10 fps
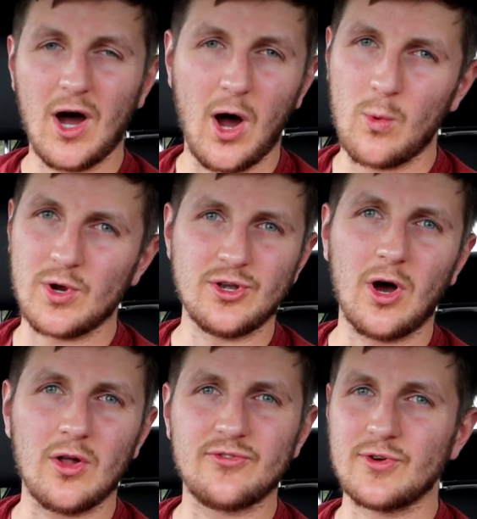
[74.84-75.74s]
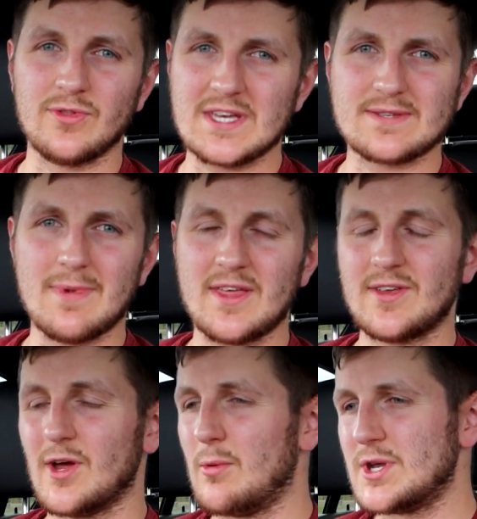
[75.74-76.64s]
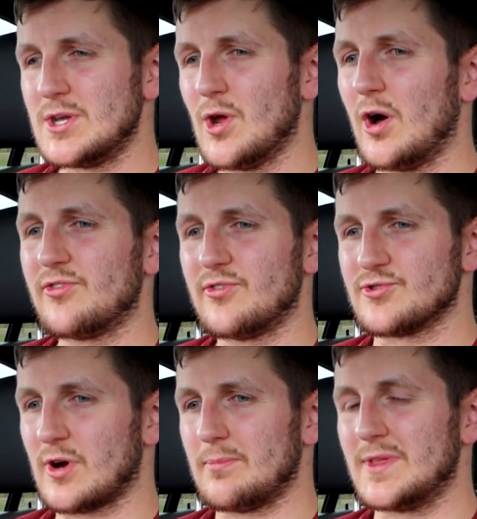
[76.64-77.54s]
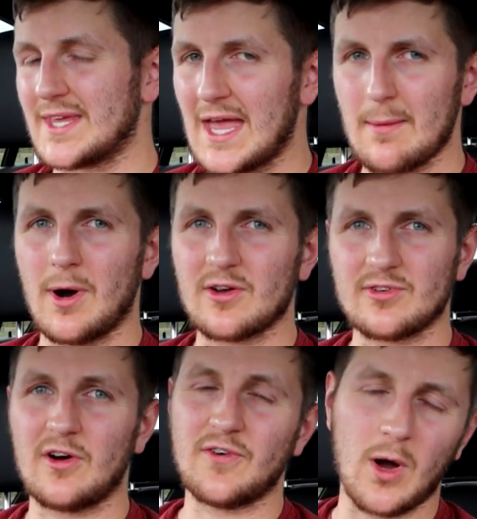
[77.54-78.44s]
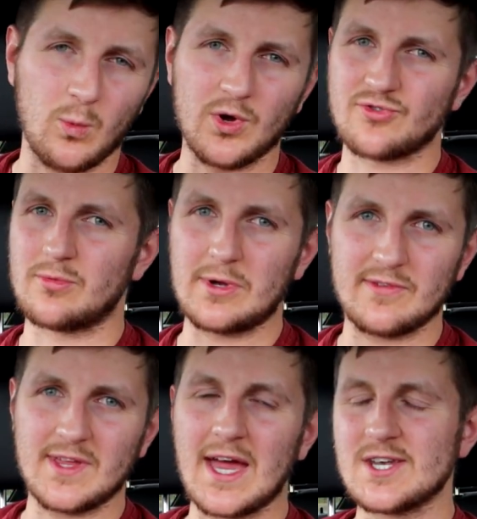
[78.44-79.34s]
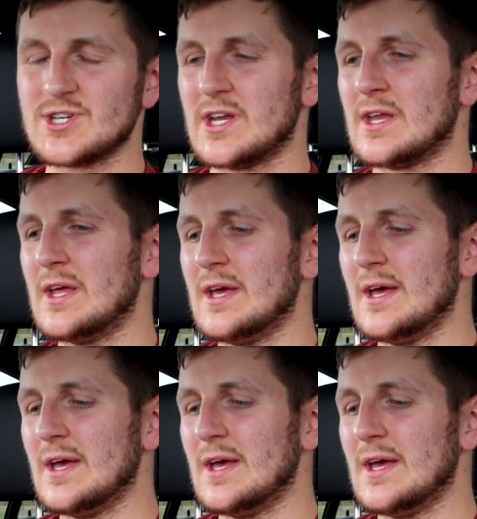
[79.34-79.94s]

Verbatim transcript: I would not do this method. I would not drop the gearbox off. I would remove the engine.